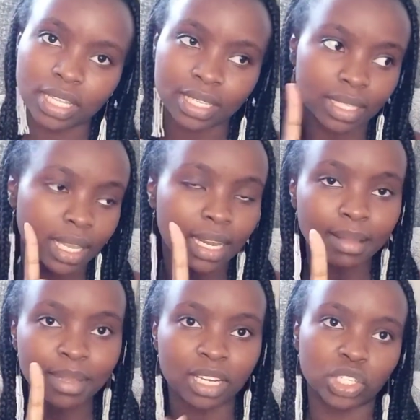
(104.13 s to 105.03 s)

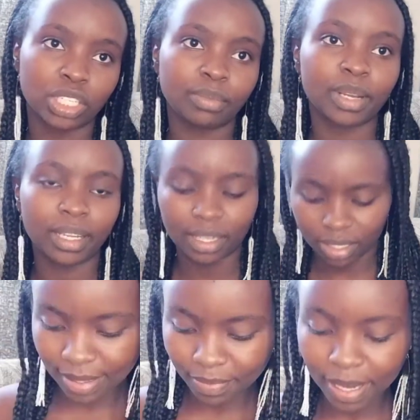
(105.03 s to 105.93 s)

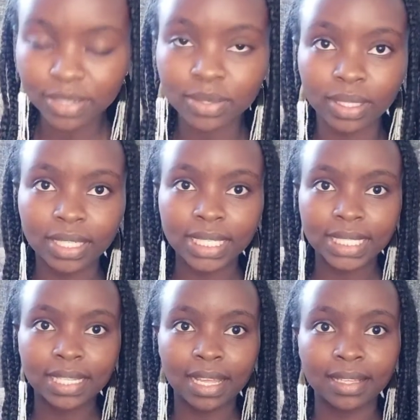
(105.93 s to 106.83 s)
The matte one is
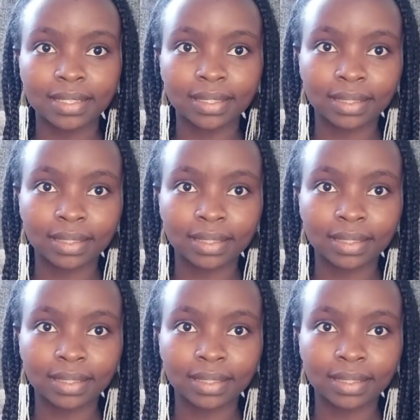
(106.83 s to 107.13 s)
this